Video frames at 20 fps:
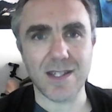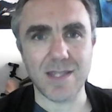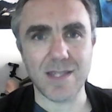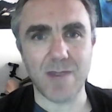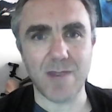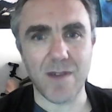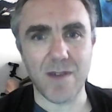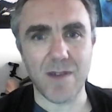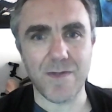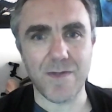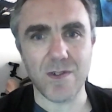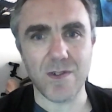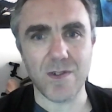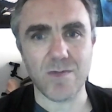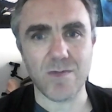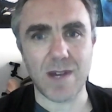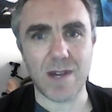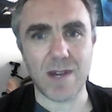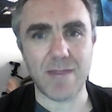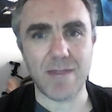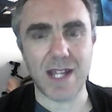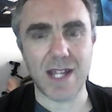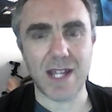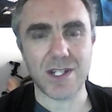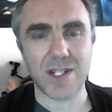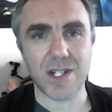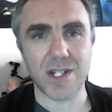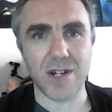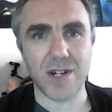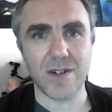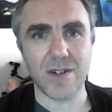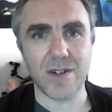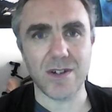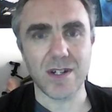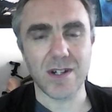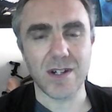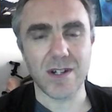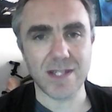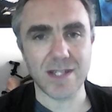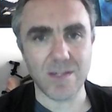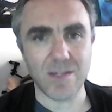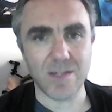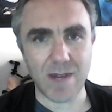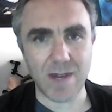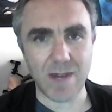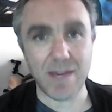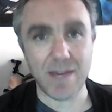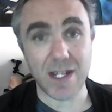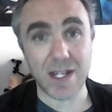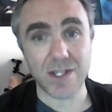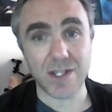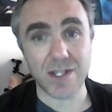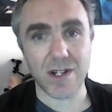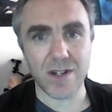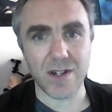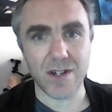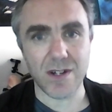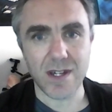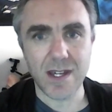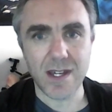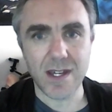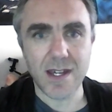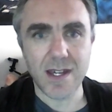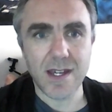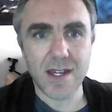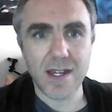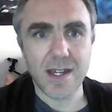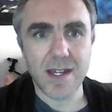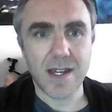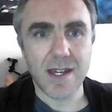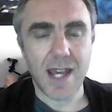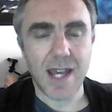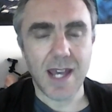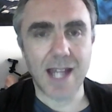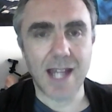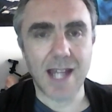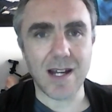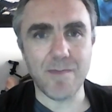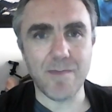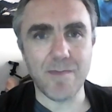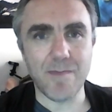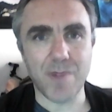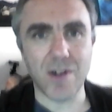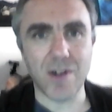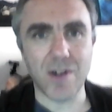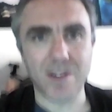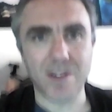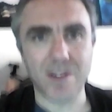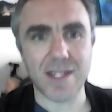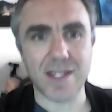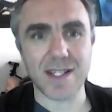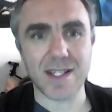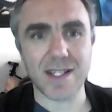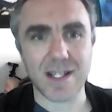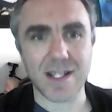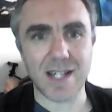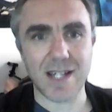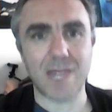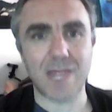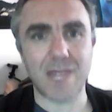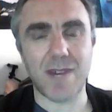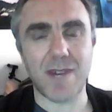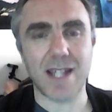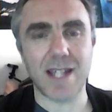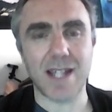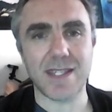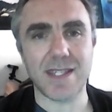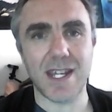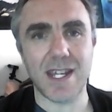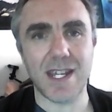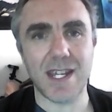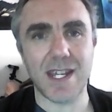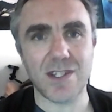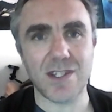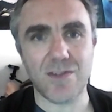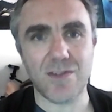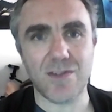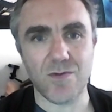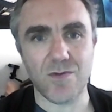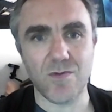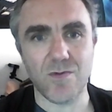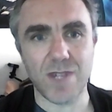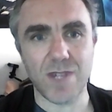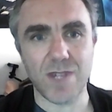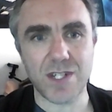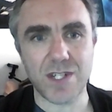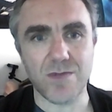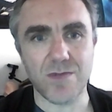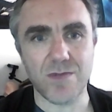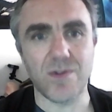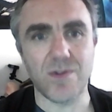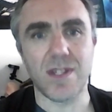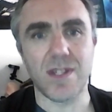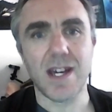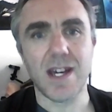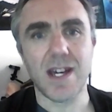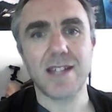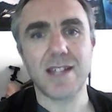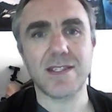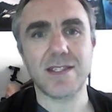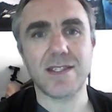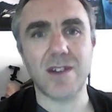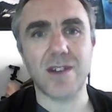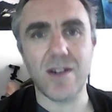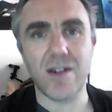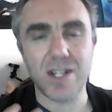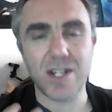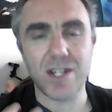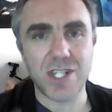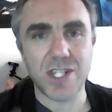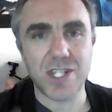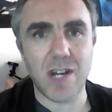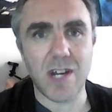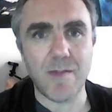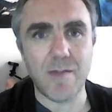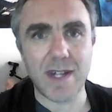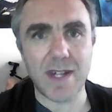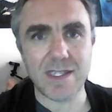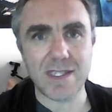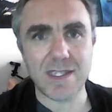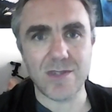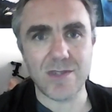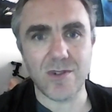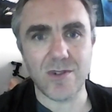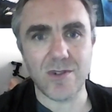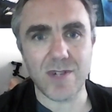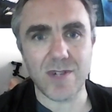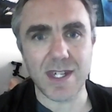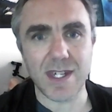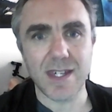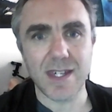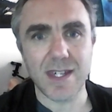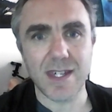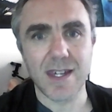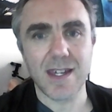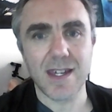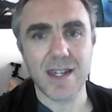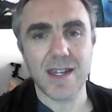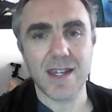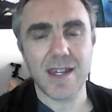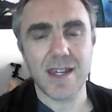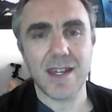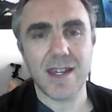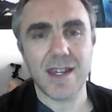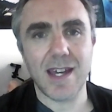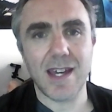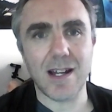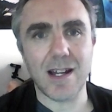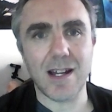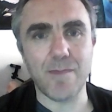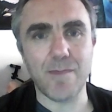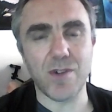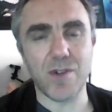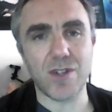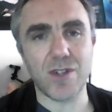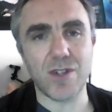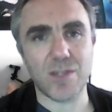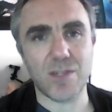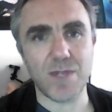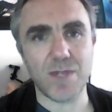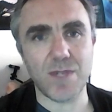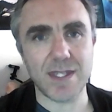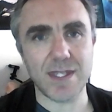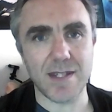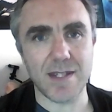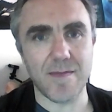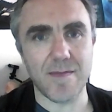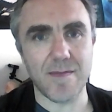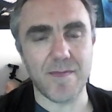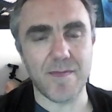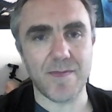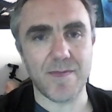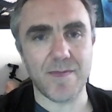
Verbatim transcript: I did my first one man show. I did a one man show, and I birthed and declared my intentions through ritual, song, and sharing my story. And I birthed Wizardom.